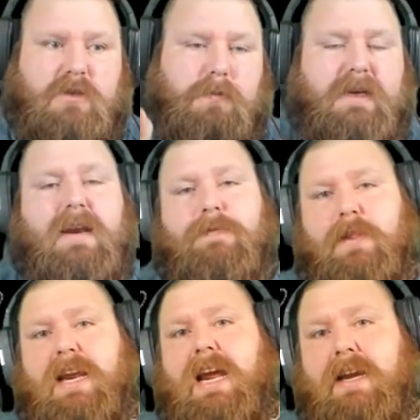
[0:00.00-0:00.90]

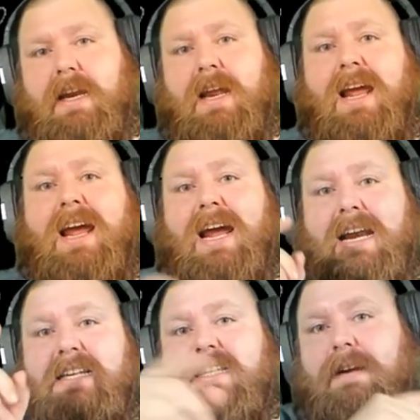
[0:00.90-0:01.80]
because even
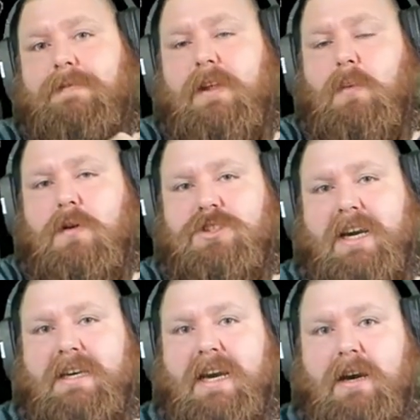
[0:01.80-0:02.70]
I will have a place to
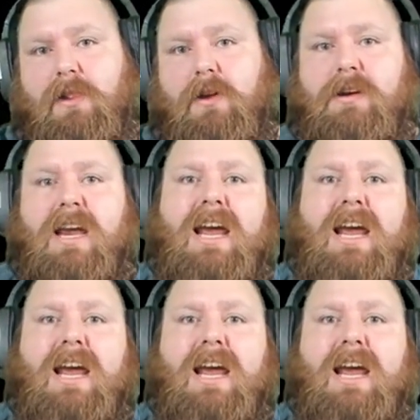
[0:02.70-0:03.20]
use this.